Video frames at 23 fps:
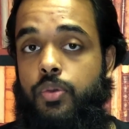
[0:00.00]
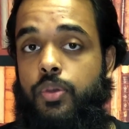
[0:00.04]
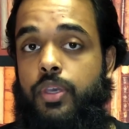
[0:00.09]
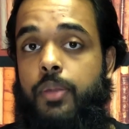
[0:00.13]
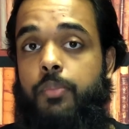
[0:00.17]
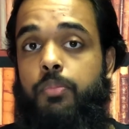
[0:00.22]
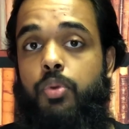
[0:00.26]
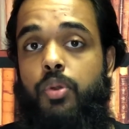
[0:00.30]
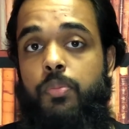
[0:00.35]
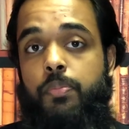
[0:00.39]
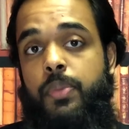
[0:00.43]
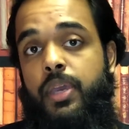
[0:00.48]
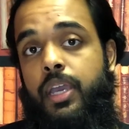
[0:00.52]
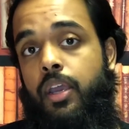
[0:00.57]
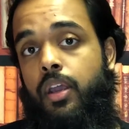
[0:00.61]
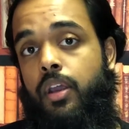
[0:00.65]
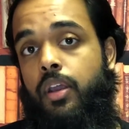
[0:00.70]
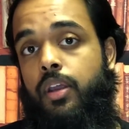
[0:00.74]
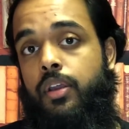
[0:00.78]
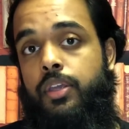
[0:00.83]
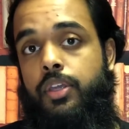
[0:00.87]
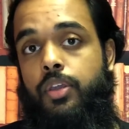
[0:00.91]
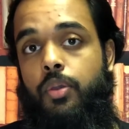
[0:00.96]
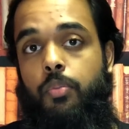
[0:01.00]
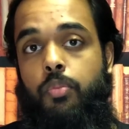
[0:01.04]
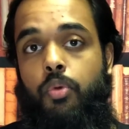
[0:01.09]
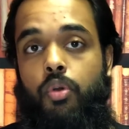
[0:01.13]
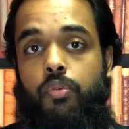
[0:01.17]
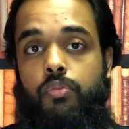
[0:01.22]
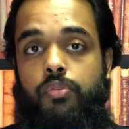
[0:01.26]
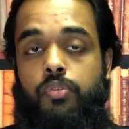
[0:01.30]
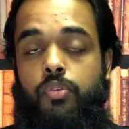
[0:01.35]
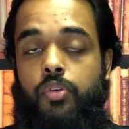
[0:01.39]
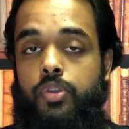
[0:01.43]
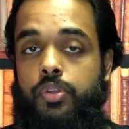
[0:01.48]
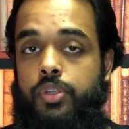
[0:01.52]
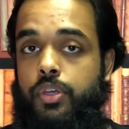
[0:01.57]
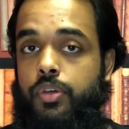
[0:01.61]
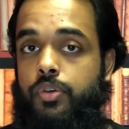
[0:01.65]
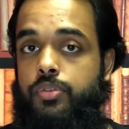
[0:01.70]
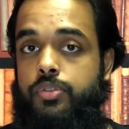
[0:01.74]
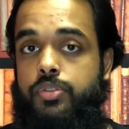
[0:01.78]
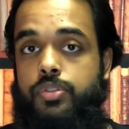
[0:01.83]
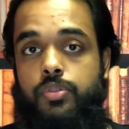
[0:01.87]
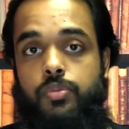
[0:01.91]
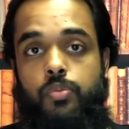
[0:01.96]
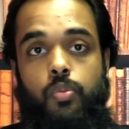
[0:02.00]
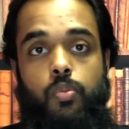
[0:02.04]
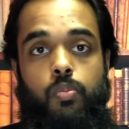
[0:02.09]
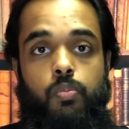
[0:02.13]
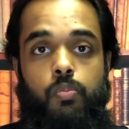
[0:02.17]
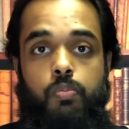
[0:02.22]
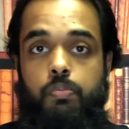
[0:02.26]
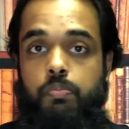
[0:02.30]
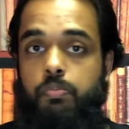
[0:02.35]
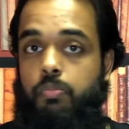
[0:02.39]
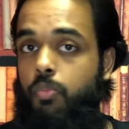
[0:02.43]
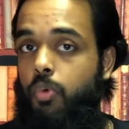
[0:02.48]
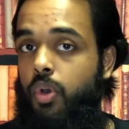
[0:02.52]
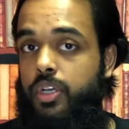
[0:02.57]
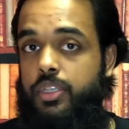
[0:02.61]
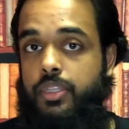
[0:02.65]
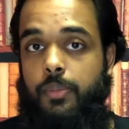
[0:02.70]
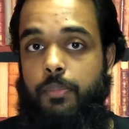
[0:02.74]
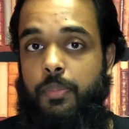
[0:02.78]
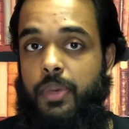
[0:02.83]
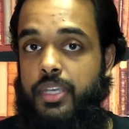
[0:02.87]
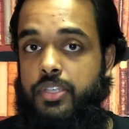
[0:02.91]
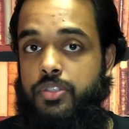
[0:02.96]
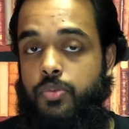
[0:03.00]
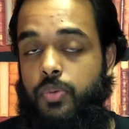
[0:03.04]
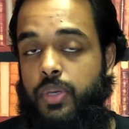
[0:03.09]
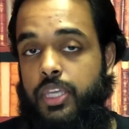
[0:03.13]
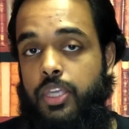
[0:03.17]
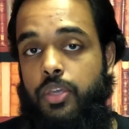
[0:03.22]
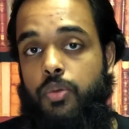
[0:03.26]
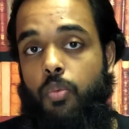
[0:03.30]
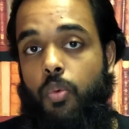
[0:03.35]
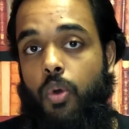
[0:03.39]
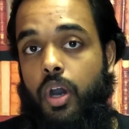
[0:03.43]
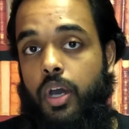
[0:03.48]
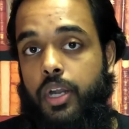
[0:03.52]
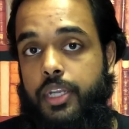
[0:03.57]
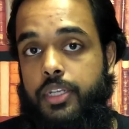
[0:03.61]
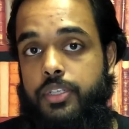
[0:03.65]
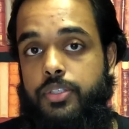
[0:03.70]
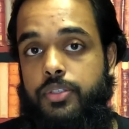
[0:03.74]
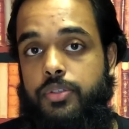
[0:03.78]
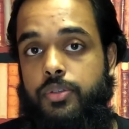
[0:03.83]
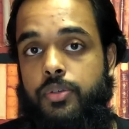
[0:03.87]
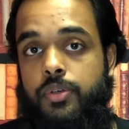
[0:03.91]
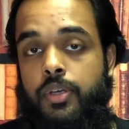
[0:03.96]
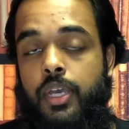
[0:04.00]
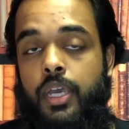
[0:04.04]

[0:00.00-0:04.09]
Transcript: can prepare your portfolio to work the best way you want it to.